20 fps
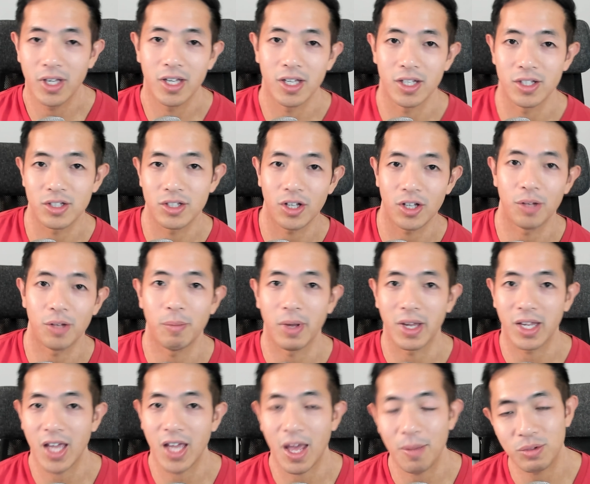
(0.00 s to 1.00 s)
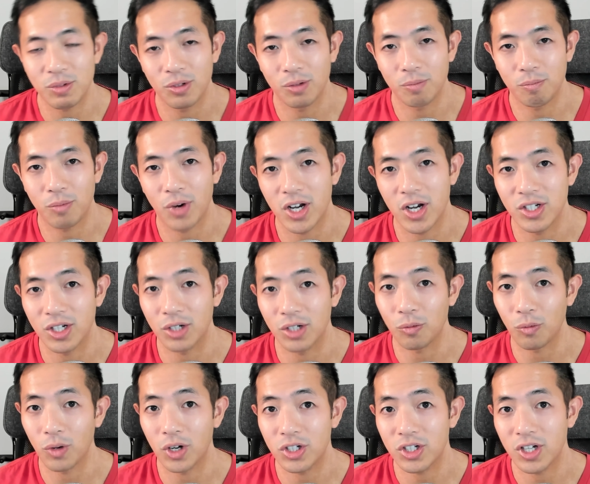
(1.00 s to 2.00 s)
It's called my Capstone Project
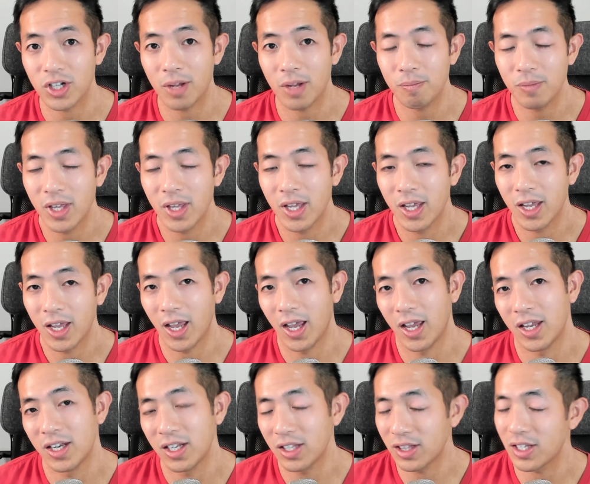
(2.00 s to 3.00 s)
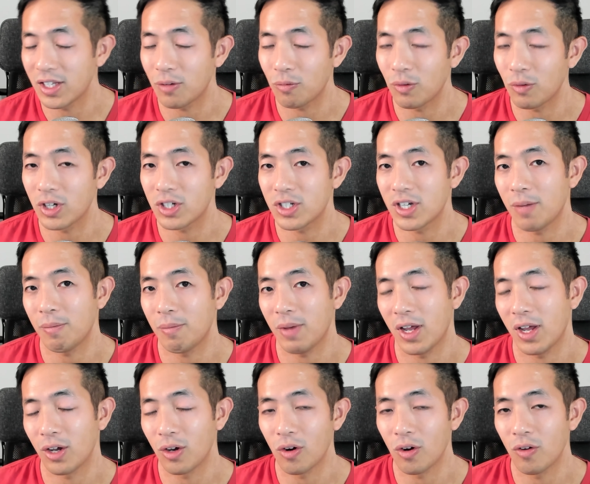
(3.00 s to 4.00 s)
Workshop. And in that workshop, I go